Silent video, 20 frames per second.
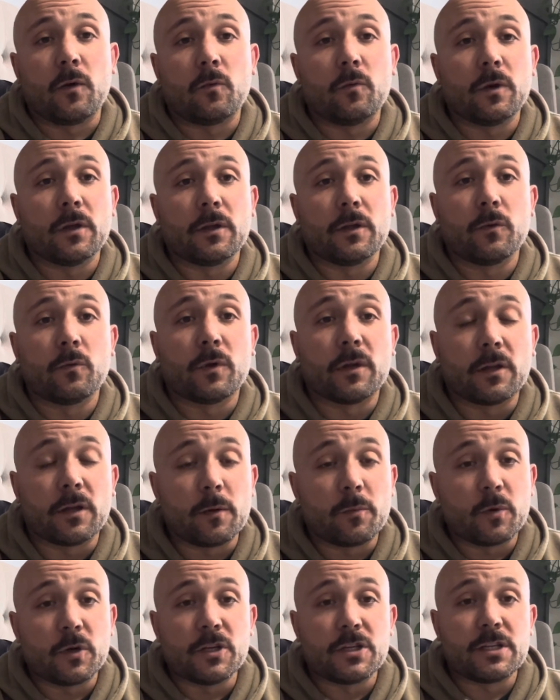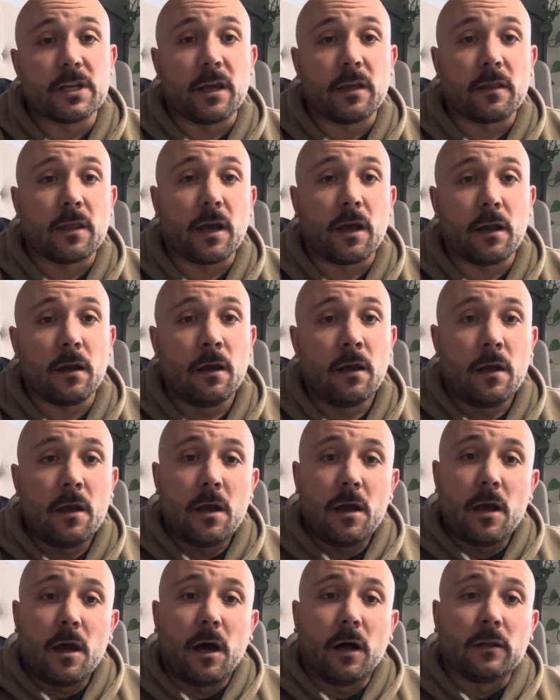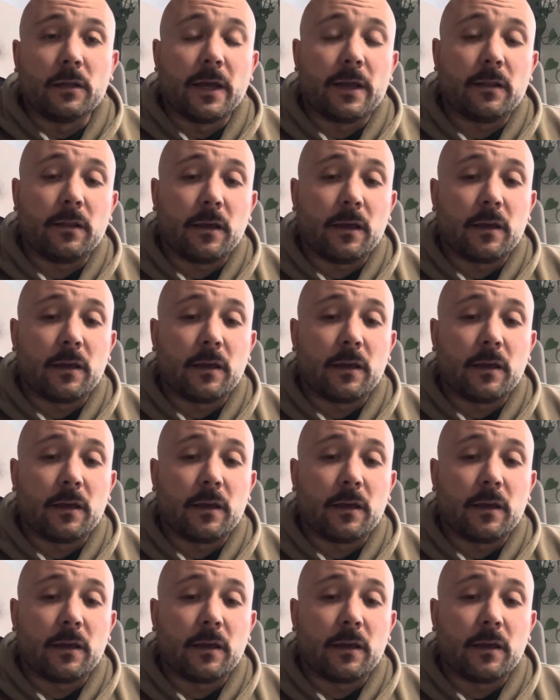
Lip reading: really appreciate that. I'll likely